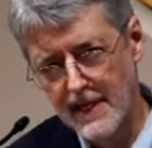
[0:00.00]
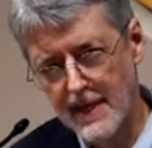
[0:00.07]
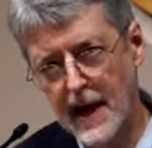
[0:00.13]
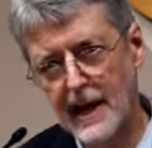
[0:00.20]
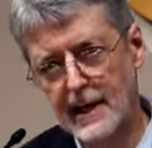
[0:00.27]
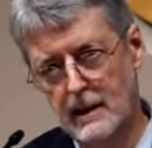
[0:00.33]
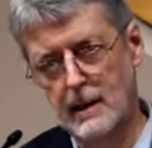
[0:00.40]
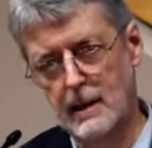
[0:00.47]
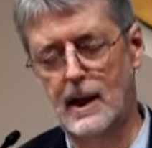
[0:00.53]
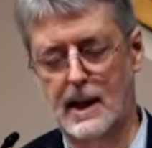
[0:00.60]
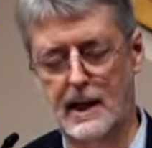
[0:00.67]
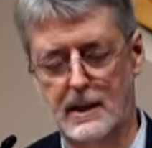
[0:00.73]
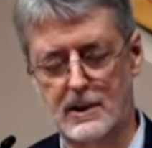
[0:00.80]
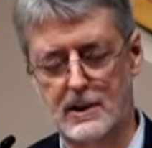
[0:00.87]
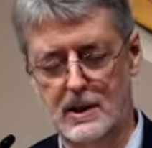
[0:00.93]
that
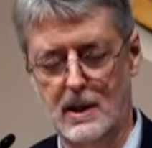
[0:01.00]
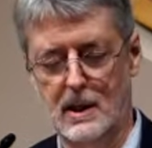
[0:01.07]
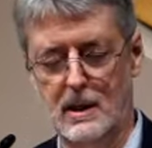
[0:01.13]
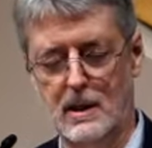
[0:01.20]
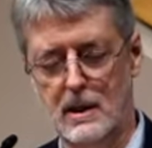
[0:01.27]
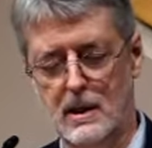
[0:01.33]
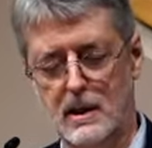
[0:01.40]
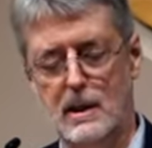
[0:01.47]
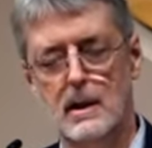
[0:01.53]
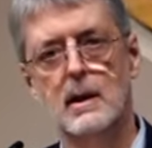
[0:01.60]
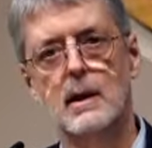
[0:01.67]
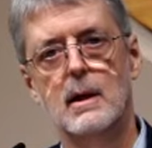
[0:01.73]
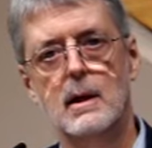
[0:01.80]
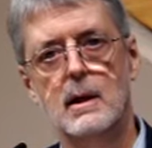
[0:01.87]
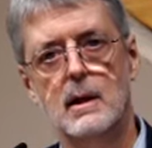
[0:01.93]
God said,
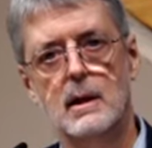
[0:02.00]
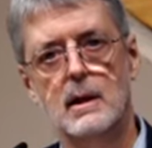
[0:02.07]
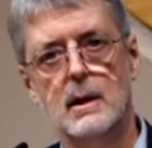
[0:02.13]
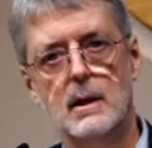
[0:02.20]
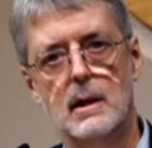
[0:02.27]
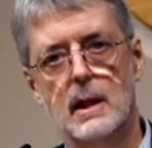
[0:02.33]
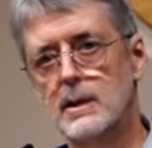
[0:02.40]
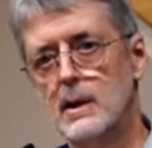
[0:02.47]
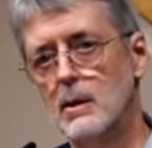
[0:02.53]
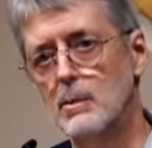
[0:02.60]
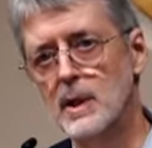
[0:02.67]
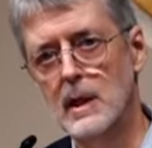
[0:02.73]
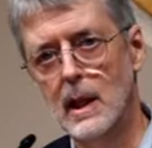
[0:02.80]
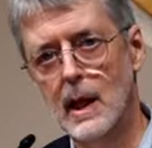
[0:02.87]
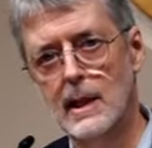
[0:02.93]
let there
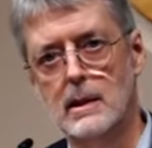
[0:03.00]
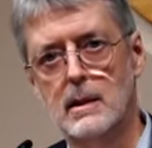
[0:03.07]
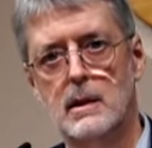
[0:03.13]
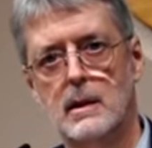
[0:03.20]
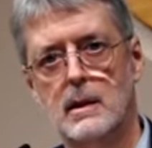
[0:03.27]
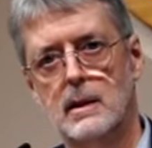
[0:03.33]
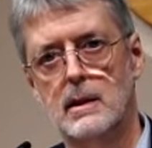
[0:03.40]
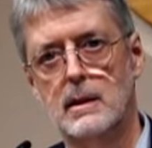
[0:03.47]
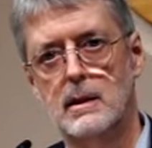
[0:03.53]
be light.